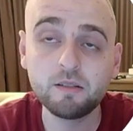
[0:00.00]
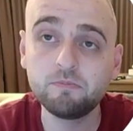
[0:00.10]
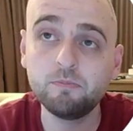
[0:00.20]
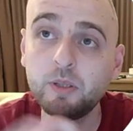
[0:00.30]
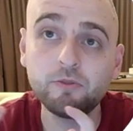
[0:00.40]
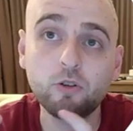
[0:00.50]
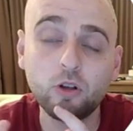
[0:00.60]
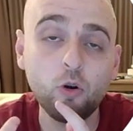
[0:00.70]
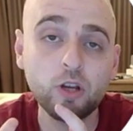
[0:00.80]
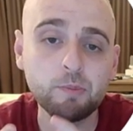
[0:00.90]
But for the
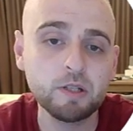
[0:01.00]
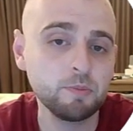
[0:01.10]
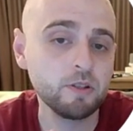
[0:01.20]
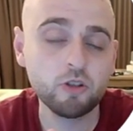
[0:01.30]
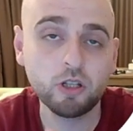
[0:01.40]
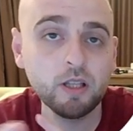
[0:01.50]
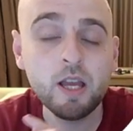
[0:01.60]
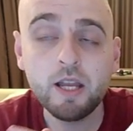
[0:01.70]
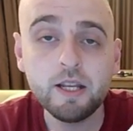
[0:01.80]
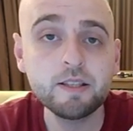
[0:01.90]
goalkeeper's position,
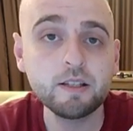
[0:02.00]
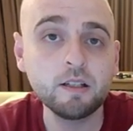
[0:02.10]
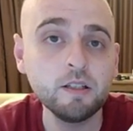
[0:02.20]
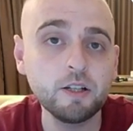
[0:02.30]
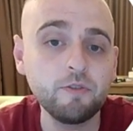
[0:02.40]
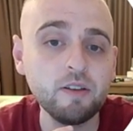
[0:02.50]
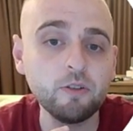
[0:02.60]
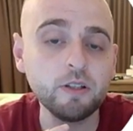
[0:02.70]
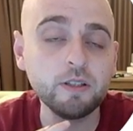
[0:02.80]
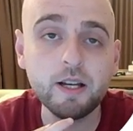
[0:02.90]
it's a clear
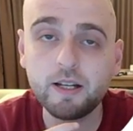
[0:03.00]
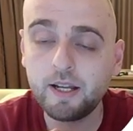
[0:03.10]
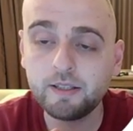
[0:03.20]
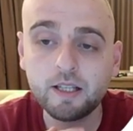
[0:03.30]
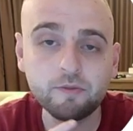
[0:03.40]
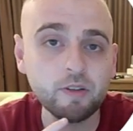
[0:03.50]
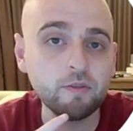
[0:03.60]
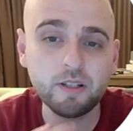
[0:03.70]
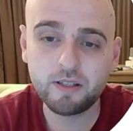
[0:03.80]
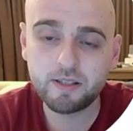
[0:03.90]
favorite there, and that
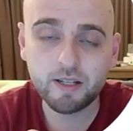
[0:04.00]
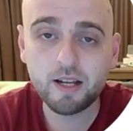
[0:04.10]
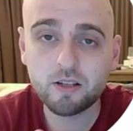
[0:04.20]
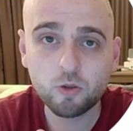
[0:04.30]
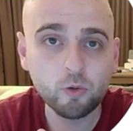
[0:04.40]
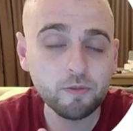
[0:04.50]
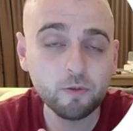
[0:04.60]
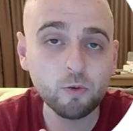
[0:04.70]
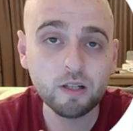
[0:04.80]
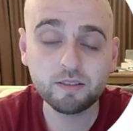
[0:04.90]
favorite is Raya. So if you
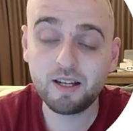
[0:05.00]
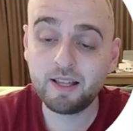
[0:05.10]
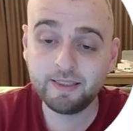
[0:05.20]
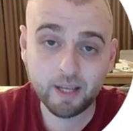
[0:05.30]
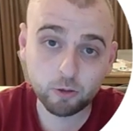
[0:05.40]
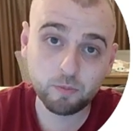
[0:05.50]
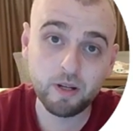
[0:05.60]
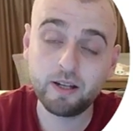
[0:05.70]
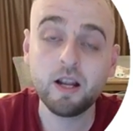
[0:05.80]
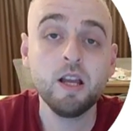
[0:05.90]
want a nailed
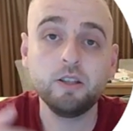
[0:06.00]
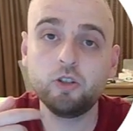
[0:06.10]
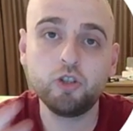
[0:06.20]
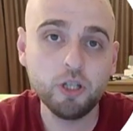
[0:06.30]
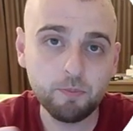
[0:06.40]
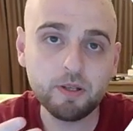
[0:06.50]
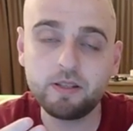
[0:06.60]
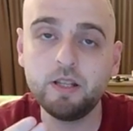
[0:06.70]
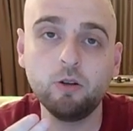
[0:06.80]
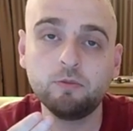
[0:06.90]
player, the cheapest
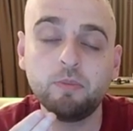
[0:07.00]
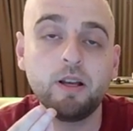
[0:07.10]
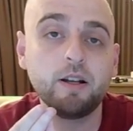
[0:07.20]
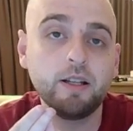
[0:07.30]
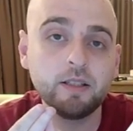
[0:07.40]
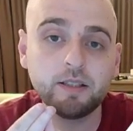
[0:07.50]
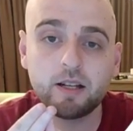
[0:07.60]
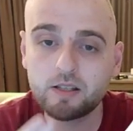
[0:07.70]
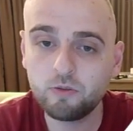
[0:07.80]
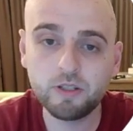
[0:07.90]
nailed player in an
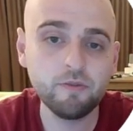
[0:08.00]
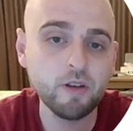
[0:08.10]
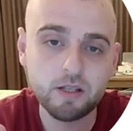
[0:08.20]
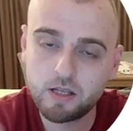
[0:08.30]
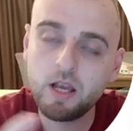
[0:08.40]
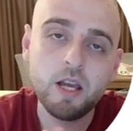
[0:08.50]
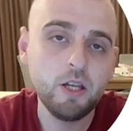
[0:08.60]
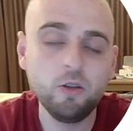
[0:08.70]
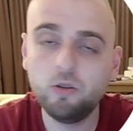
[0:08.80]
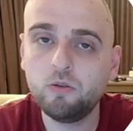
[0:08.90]
Arsenal defense,
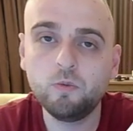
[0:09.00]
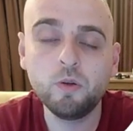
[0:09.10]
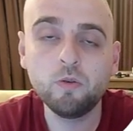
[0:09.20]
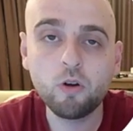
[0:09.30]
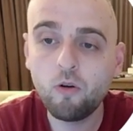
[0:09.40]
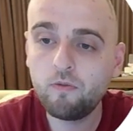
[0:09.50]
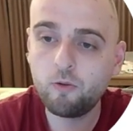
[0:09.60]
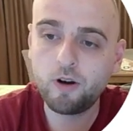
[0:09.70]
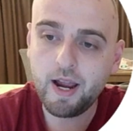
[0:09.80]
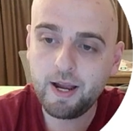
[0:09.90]
you will go for
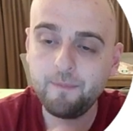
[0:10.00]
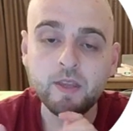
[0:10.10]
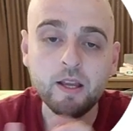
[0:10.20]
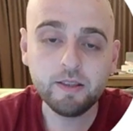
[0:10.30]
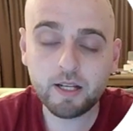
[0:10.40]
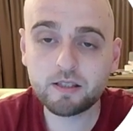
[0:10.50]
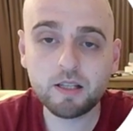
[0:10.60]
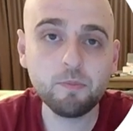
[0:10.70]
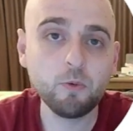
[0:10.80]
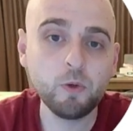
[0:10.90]
Raya. Next up,
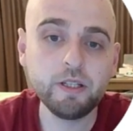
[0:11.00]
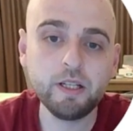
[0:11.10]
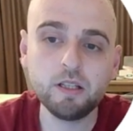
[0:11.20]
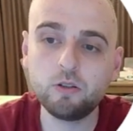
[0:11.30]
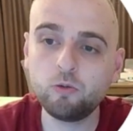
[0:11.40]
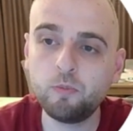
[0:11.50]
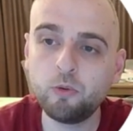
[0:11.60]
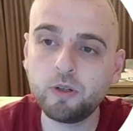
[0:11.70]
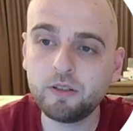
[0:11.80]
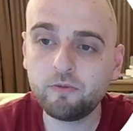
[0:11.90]
we need to put
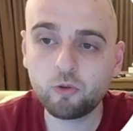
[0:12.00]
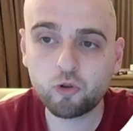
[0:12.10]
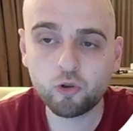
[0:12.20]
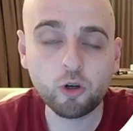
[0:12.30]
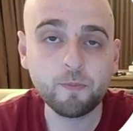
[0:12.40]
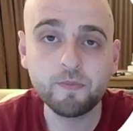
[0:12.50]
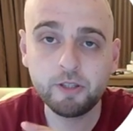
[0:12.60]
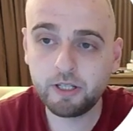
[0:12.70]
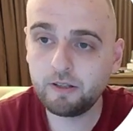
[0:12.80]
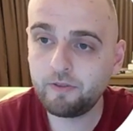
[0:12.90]
in for sure 3
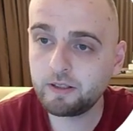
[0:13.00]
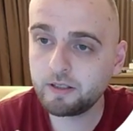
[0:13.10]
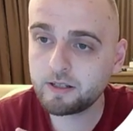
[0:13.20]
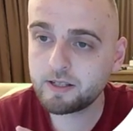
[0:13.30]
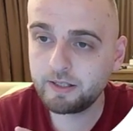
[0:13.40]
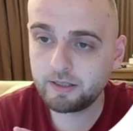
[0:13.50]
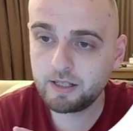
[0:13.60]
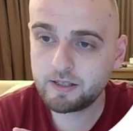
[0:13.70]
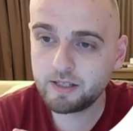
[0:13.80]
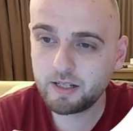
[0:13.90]
defenders, and let's
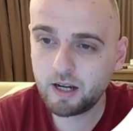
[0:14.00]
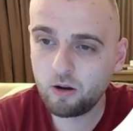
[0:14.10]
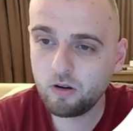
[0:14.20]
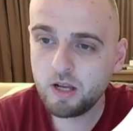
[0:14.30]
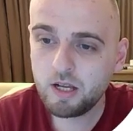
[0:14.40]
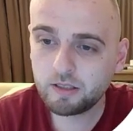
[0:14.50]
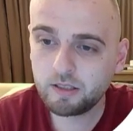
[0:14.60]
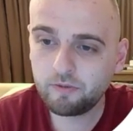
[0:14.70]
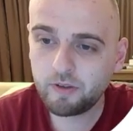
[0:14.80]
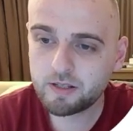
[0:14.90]
see how the
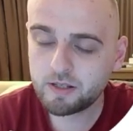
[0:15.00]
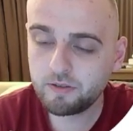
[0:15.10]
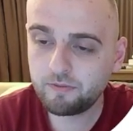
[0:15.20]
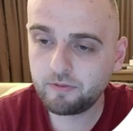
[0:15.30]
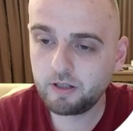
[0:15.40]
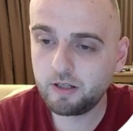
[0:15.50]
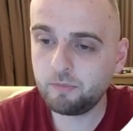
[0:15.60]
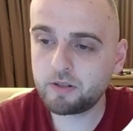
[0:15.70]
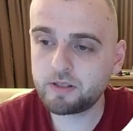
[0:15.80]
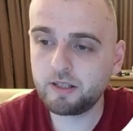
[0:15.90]
defensive
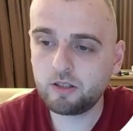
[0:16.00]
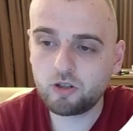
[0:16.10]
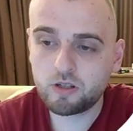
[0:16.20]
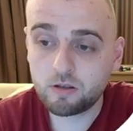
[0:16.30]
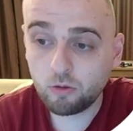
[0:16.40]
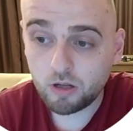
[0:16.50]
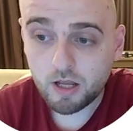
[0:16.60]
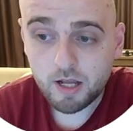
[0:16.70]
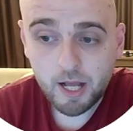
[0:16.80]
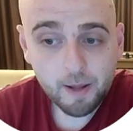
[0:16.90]
percentages look.
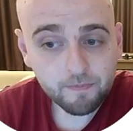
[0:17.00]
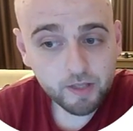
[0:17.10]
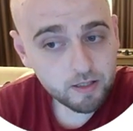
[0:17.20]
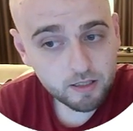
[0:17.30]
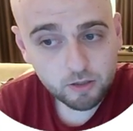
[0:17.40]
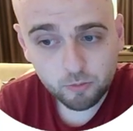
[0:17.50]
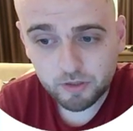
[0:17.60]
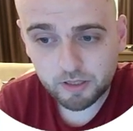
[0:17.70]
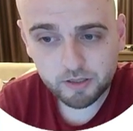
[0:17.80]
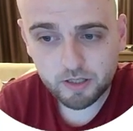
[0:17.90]
That's a little bit
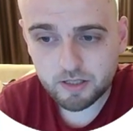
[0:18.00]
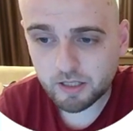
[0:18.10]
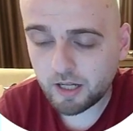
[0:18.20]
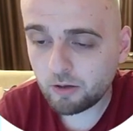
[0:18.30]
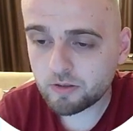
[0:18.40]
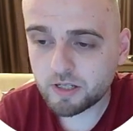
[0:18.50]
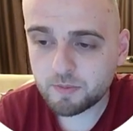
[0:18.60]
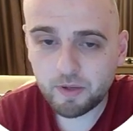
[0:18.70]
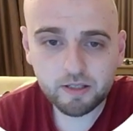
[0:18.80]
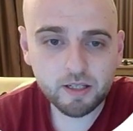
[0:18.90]
interesting. I was
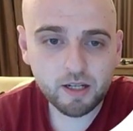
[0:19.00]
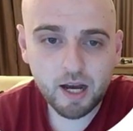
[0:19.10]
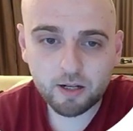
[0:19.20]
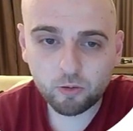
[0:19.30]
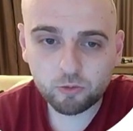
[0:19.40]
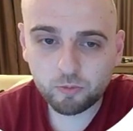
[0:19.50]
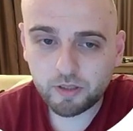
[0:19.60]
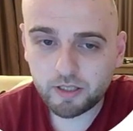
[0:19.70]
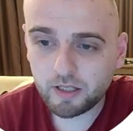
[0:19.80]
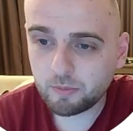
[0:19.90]
expecting Arnold to be
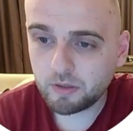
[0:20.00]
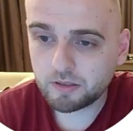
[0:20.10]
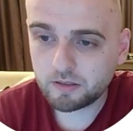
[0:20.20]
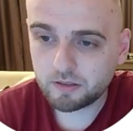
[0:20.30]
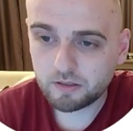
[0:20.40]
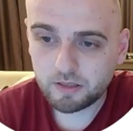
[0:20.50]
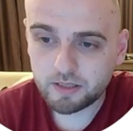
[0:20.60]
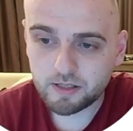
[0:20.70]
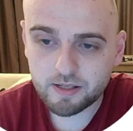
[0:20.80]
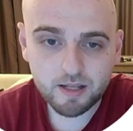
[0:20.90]
here, but it's
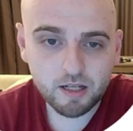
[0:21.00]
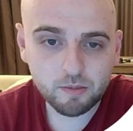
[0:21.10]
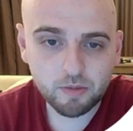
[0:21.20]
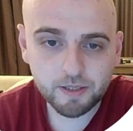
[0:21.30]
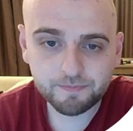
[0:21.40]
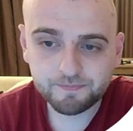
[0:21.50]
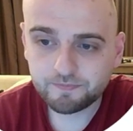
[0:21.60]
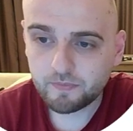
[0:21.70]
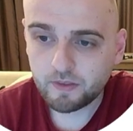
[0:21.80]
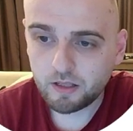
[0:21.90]
Saliba,
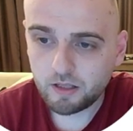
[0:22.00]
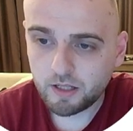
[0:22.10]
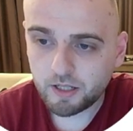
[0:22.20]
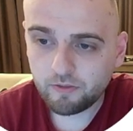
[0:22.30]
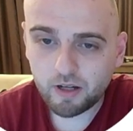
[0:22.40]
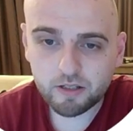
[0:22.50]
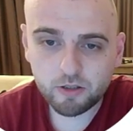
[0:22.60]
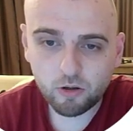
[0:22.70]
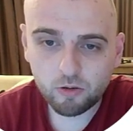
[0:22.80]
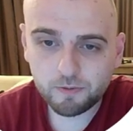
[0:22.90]

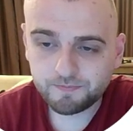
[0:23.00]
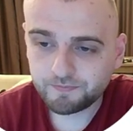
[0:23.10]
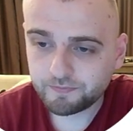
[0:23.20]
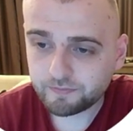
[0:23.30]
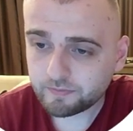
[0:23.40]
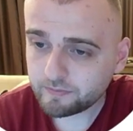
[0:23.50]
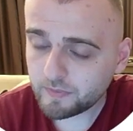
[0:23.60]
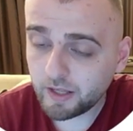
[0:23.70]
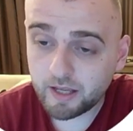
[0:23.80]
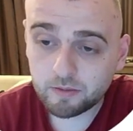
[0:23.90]
Guardiola,
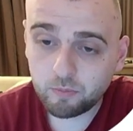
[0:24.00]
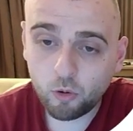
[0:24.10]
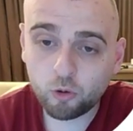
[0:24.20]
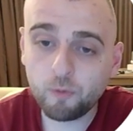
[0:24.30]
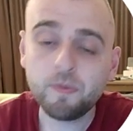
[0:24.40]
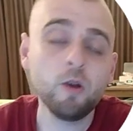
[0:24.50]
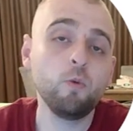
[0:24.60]
and Poro. We